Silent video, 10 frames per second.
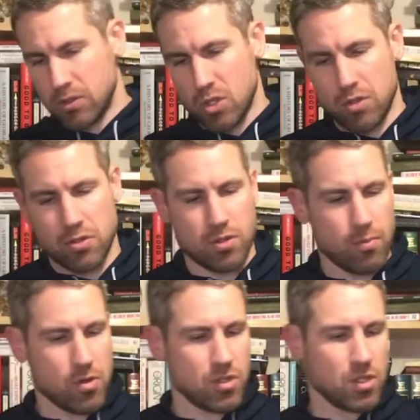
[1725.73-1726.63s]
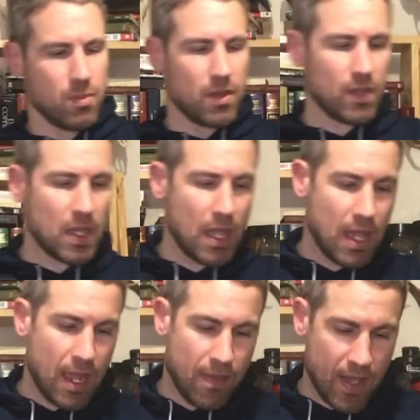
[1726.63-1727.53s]
So there's an emergency bivvy.
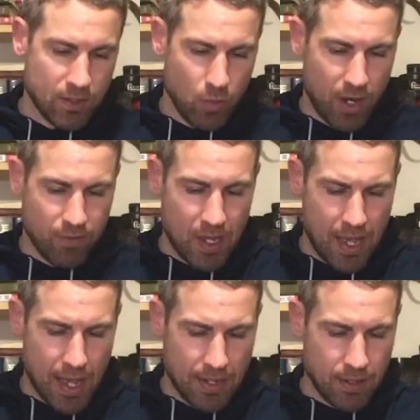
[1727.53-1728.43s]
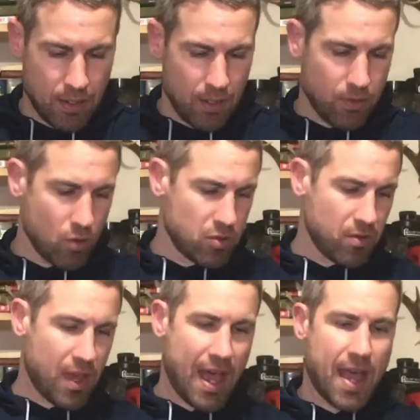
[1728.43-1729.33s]
And that's what I've got. Those
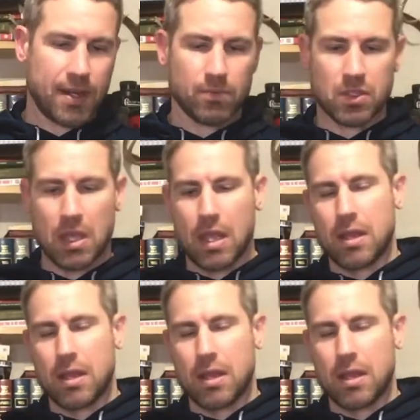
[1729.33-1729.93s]
are the items.